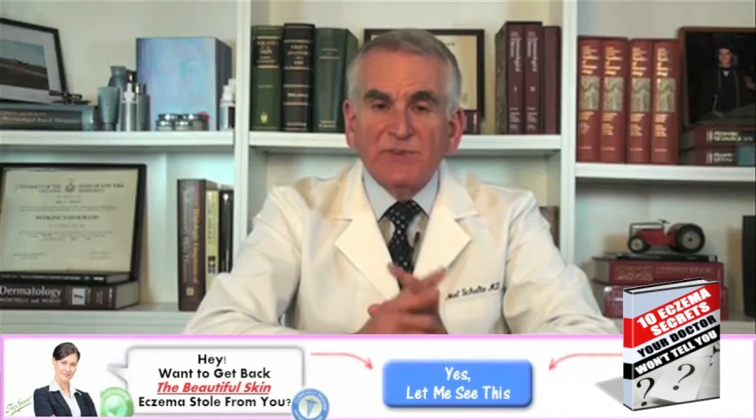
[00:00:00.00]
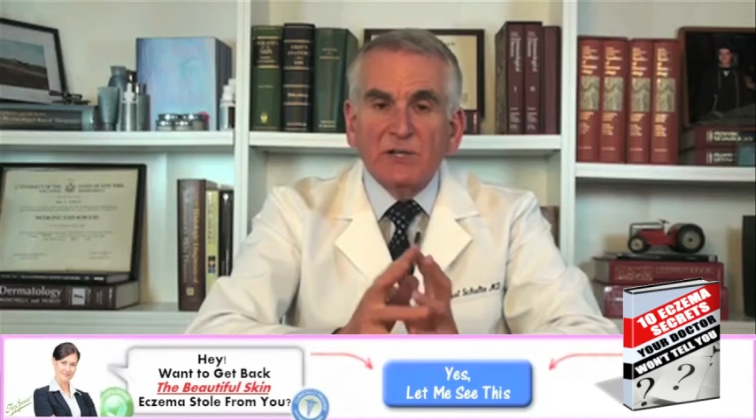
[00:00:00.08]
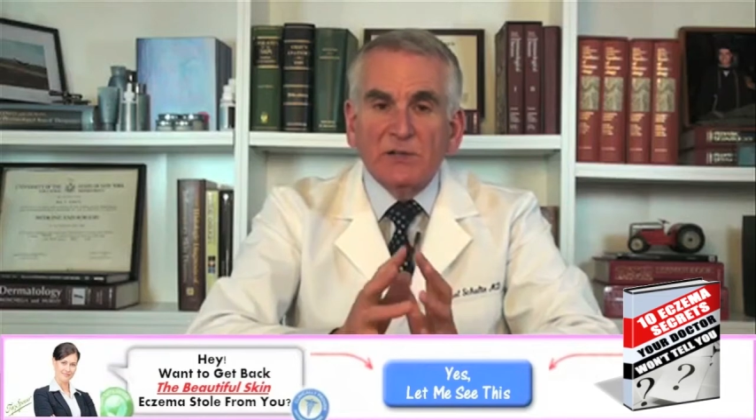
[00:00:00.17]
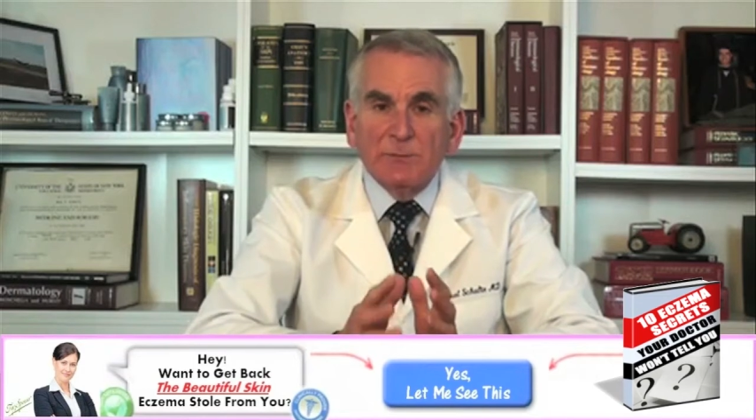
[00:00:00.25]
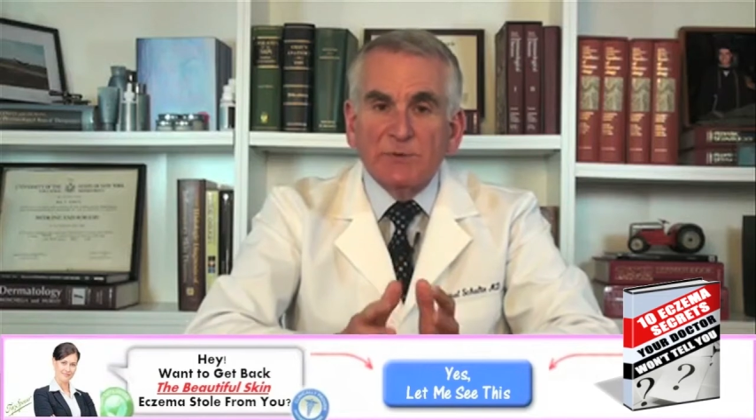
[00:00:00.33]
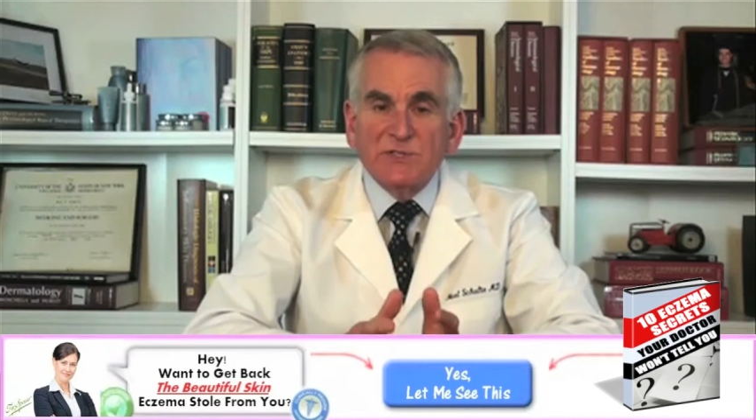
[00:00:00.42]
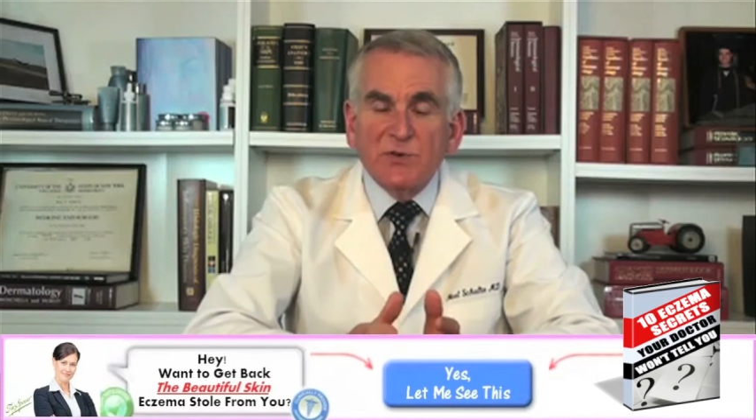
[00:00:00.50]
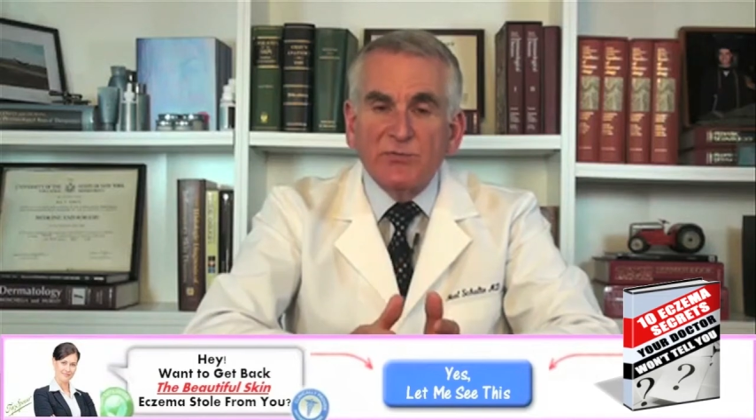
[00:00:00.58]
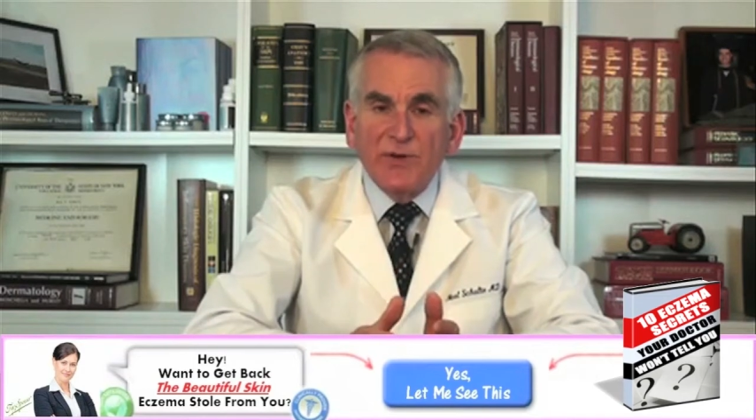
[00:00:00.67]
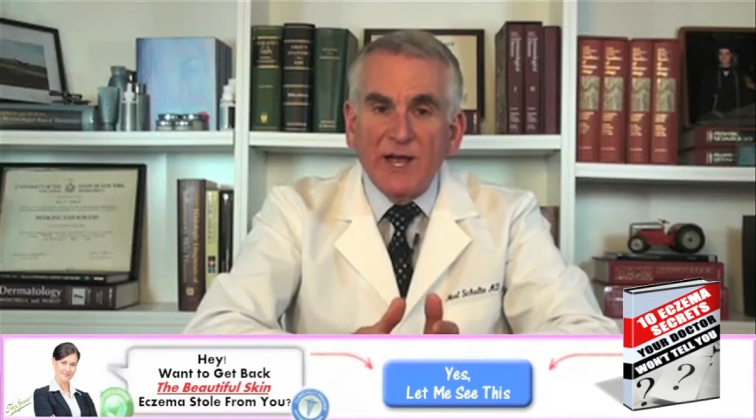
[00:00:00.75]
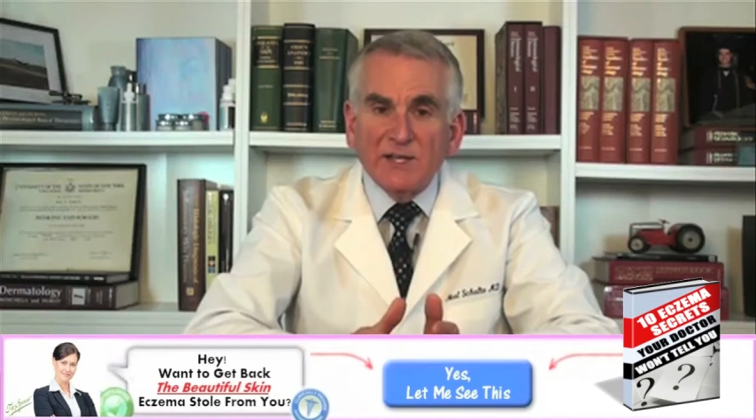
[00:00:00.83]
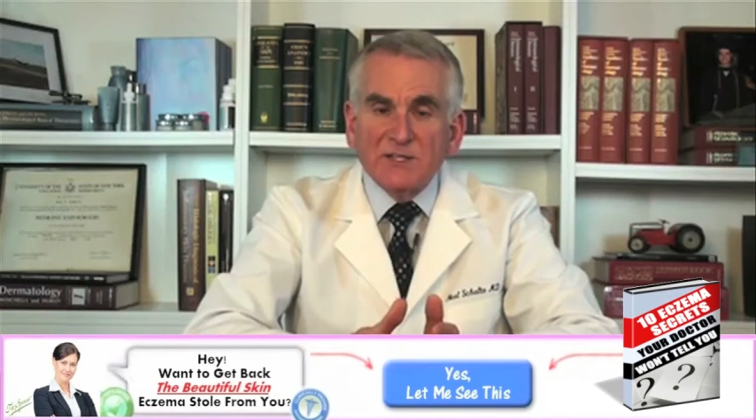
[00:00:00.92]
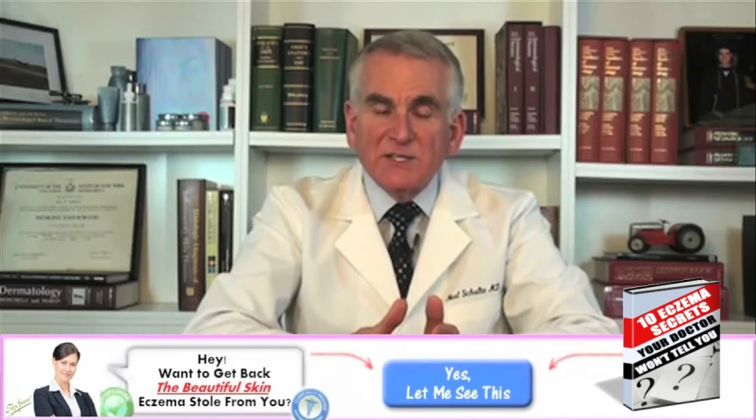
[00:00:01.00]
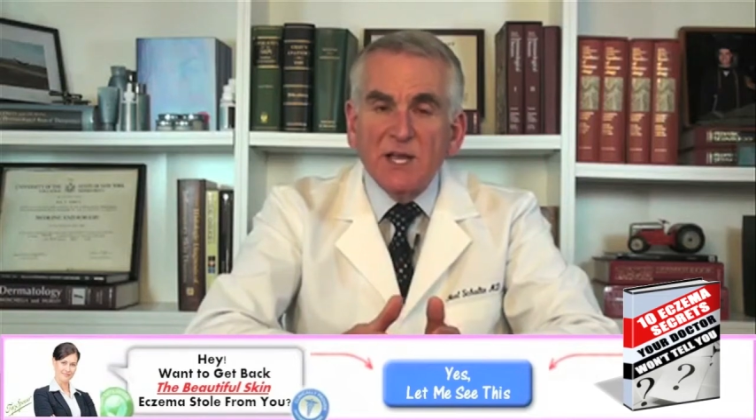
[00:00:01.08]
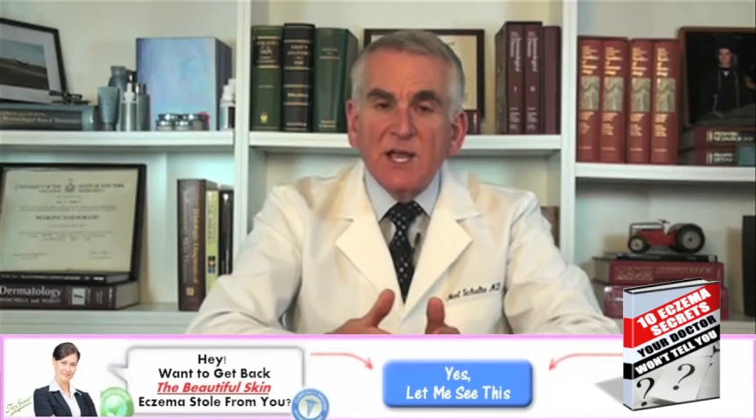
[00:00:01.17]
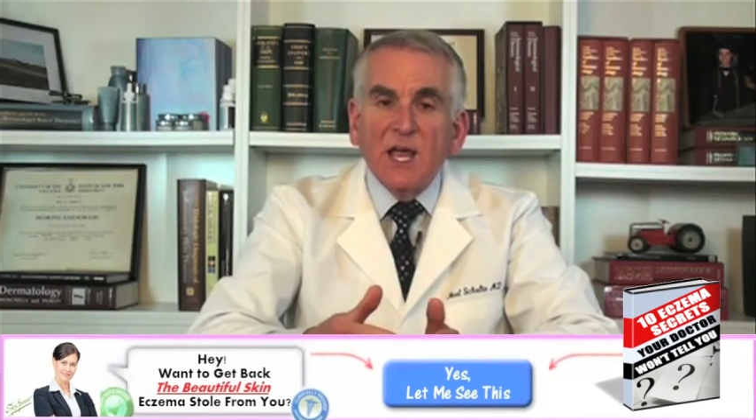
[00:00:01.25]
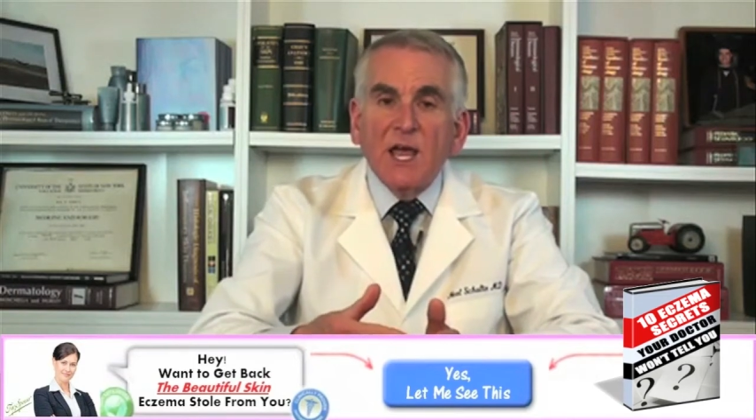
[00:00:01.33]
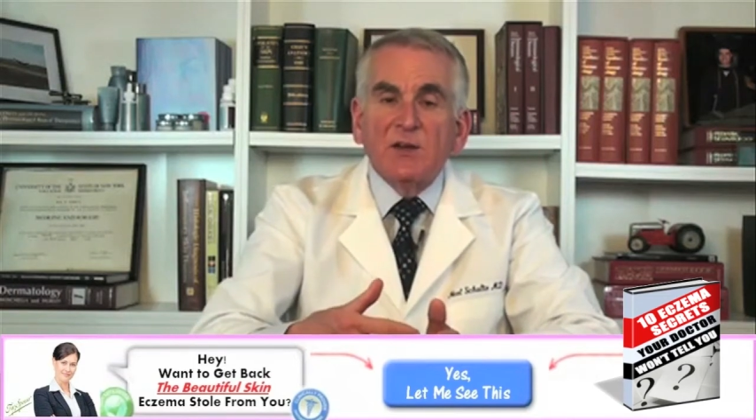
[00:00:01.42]
Lipids are fats,
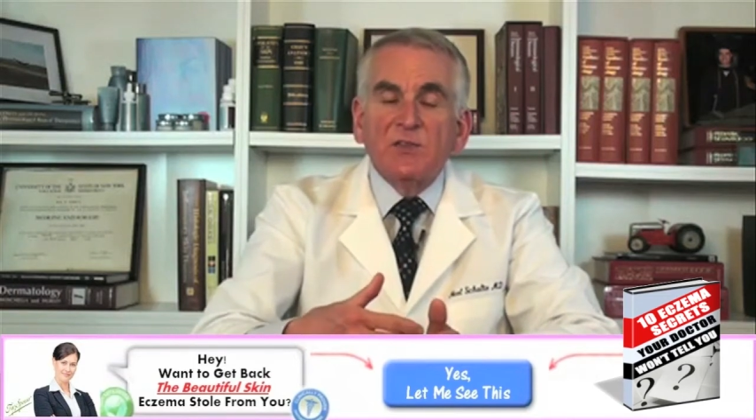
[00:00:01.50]
and